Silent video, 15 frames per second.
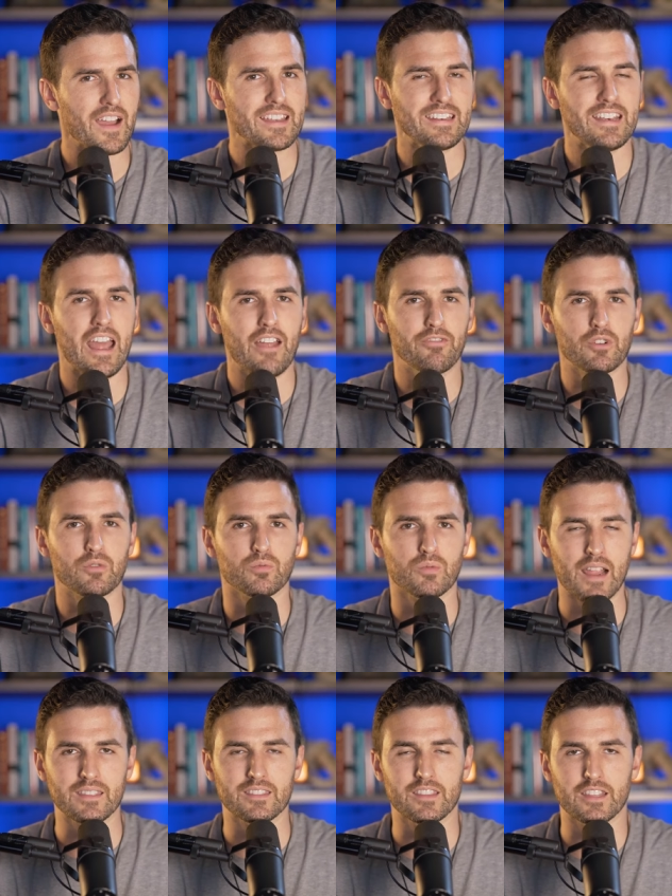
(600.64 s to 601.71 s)
I never
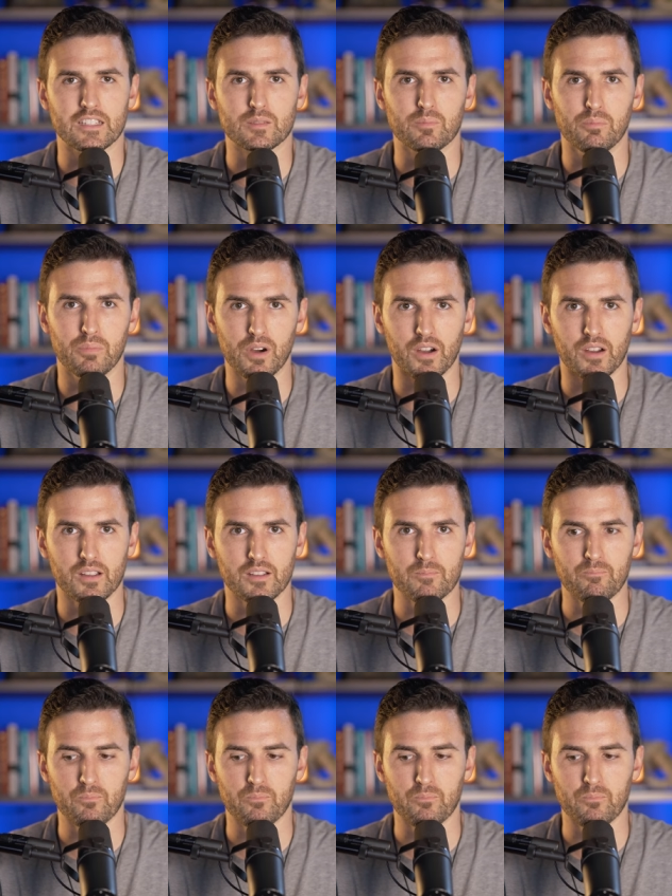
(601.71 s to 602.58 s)
read this book?